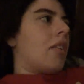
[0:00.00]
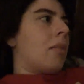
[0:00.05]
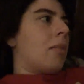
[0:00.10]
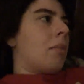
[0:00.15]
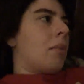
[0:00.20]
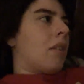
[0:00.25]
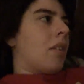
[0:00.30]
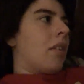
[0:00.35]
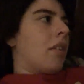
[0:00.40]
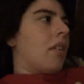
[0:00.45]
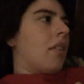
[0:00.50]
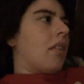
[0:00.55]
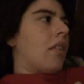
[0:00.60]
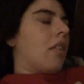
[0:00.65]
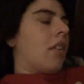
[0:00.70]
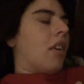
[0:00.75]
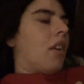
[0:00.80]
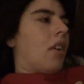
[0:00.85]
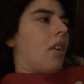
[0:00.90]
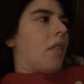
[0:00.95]
but there
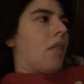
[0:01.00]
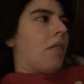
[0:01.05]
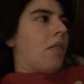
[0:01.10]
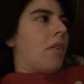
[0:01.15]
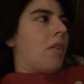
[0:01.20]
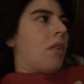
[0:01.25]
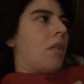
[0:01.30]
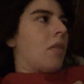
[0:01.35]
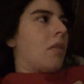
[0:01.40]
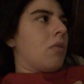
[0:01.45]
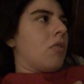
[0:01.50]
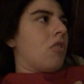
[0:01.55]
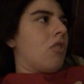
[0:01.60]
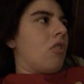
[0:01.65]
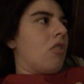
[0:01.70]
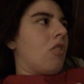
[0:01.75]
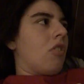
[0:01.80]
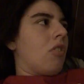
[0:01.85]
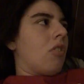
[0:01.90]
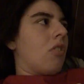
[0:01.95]
are a few
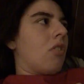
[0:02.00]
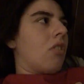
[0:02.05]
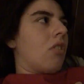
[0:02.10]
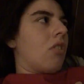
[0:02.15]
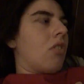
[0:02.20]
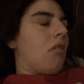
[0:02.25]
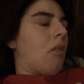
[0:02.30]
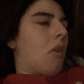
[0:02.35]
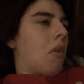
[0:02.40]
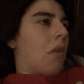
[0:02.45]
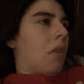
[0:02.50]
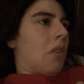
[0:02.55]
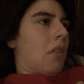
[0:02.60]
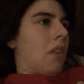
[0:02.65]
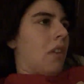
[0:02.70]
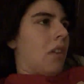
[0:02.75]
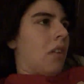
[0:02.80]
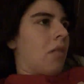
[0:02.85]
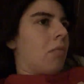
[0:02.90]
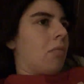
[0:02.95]
juniors thrown in
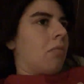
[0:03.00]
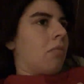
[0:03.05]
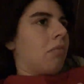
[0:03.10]
there.